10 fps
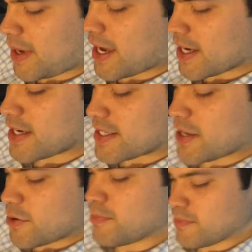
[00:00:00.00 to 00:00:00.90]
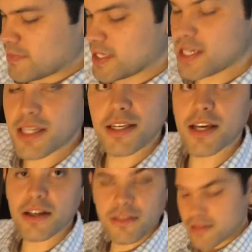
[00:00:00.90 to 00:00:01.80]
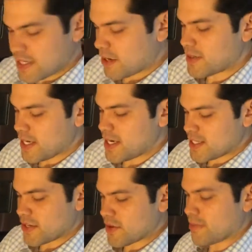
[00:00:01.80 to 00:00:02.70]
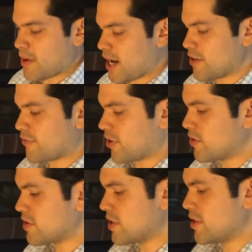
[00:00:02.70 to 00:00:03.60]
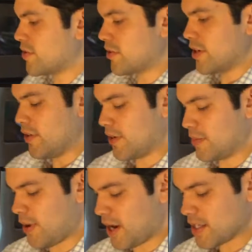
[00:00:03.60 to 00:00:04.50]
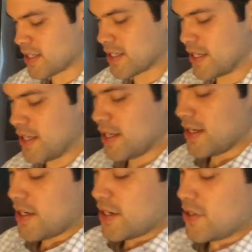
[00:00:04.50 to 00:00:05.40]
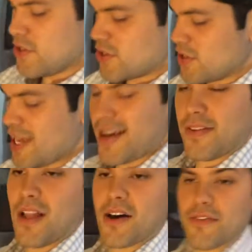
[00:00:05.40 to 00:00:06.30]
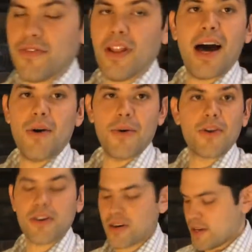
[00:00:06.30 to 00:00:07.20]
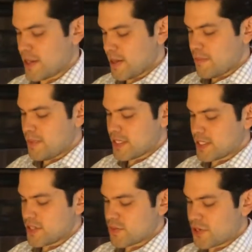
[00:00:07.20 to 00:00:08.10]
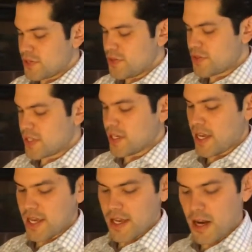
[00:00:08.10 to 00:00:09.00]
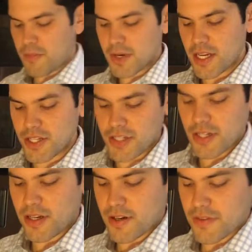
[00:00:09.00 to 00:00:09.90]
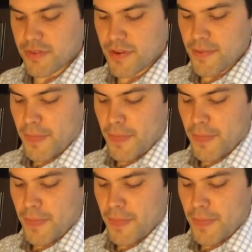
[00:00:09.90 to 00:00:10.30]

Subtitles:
pancakes that you eat nowadays that you can buy frozen or in a box usually have a lot of flour. But since we're using a combination of